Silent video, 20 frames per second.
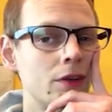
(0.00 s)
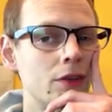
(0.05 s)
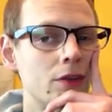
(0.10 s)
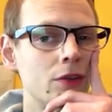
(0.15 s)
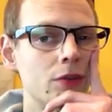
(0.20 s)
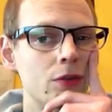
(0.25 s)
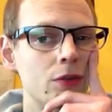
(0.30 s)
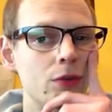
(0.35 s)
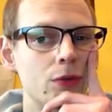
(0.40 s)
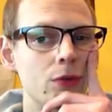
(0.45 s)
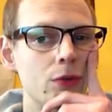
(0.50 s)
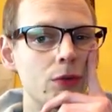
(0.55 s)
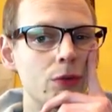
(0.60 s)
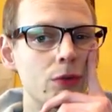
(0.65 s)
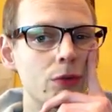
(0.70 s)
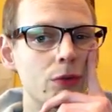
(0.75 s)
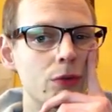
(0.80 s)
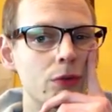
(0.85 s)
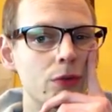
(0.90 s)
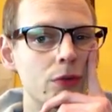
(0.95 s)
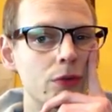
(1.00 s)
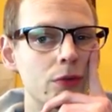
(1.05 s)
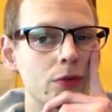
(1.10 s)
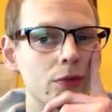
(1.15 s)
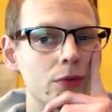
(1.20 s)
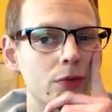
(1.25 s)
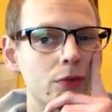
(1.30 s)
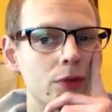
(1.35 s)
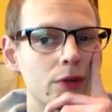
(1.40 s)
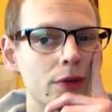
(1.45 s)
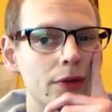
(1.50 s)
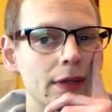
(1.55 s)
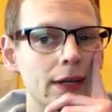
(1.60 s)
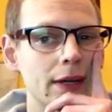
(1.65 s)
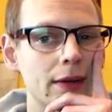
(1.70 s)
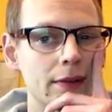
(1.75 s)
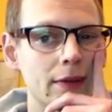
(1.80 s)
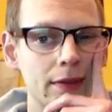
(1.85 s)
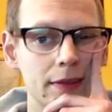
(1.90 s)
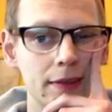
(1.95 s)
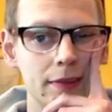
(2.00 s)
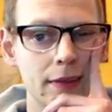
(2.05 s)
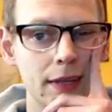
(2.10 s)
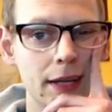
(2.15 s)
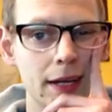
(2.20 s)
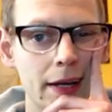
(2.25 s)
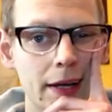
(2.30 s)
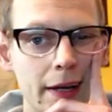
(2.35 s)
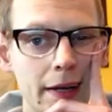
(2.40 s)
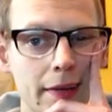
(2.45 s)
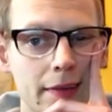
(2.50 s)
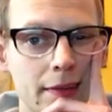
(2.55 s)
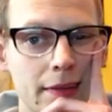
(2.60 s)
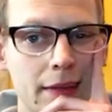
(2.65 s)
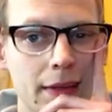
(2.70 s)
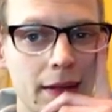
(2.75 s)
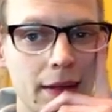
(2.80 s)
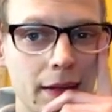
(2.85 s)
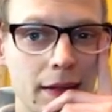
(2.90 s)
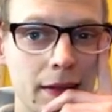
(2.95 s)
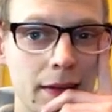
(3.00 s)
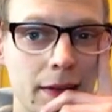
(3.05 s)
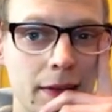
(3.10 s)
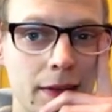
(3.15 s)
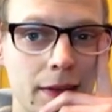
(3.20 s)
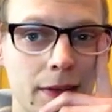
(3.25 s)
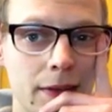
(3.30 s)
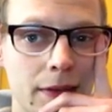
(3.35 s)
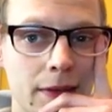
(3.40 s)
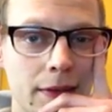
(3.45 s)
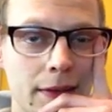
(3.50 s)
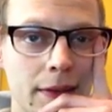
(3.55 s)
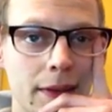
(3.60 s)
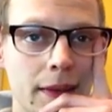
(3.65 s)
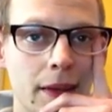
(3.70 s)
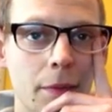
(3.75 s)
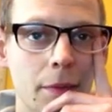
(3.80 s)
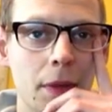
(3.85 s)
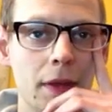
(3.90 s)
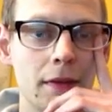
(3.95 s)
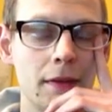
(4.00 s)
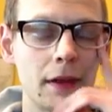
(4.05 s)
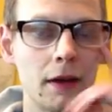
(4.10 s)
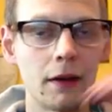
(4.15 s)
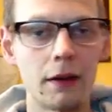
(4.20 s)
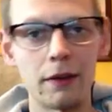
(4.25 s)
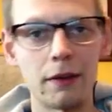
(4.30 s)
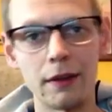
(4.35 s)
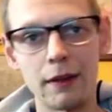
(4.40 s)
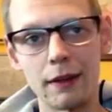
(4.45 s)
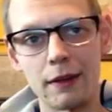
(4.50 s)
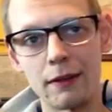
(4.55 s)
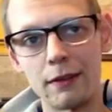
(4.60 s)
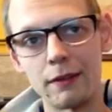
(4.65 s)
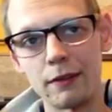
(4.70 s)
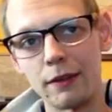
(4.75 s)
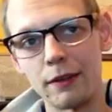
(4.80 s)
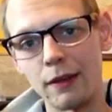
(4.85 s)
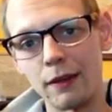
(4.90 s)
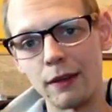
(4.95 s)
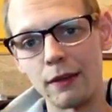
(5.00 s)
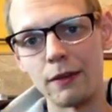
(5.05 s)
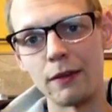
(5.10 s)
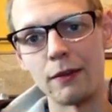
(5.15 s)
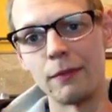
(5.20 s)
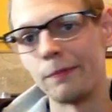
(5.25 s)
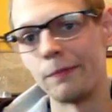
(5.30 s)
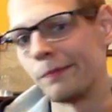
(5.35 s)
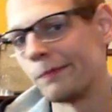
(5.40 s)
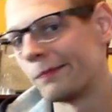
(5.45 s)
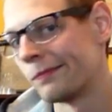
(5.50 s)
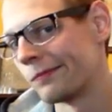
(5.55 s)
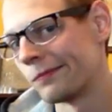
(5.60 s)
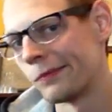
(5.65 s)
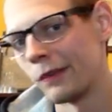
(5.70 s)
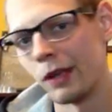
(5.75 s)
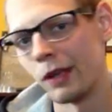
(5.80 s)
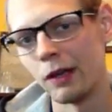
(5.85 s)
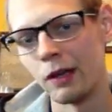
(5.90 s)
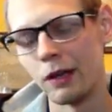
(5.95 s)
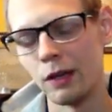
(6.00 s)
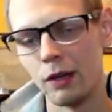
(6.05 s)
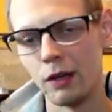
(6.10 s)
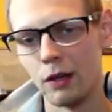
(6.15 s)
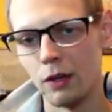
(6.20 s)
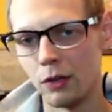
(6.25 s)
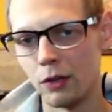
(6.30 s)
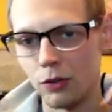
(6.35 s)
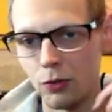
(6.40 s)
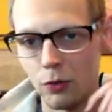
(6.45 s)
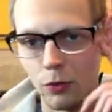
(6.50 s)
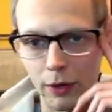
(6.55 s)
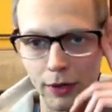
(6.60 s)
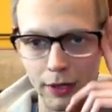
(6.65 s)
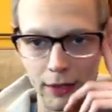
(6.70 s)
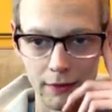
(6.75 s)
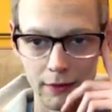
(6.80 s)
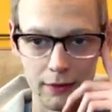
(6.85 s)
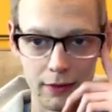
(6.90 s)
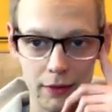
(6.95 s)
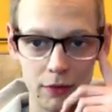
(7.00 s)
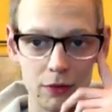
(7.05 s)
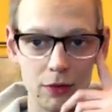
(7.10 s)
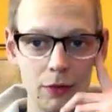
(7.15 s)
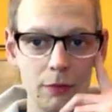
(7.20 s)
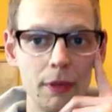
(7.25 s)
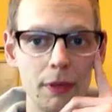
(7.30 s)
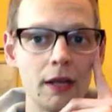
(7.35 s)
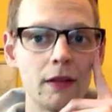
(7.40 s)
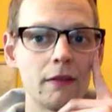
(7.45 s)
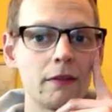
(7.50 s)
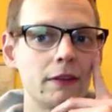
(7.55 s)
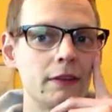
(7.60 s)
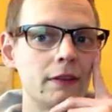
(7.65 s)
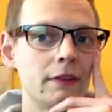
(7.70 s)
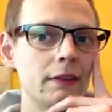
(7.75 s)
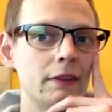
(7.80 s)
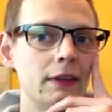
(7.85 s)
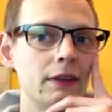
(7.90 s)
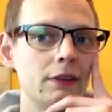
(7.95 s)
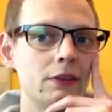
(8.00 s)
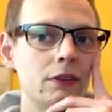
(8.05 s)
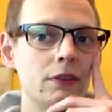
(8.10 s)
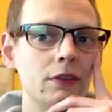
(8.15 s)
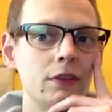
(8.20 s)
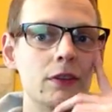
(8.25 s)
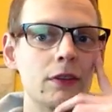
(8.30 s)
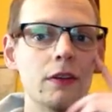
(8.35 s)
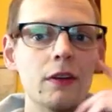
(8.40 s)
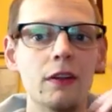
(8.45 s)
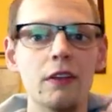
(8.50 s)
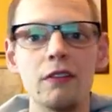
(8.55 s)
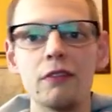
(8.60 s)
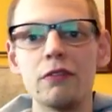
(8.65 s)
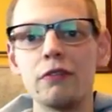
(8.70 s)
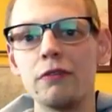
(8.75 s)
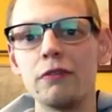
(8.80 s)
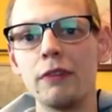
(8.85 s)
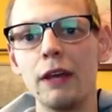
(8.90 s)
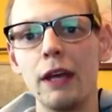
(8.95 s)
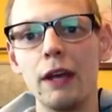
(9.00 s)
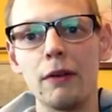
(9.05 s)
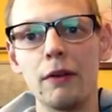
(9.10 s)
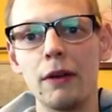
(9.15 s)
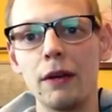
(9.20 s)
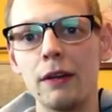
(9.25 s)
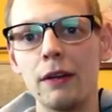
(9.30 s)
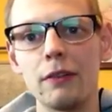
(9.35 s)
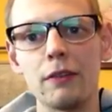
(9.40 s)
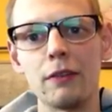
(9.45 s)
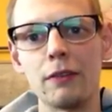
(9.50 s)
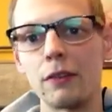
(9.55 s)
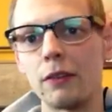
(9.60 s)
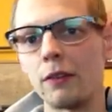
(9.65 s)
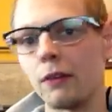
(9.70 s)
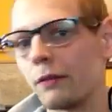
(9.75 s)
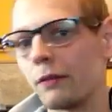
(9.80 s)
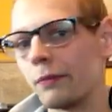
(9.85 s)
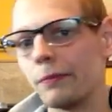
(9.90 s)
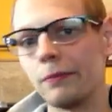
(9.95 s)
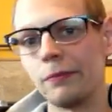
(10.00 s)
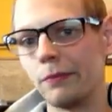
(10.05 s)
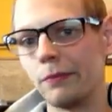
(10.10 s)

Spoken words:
to look down on these guys and to see them as heretics and 20th century manifestations of Arius, or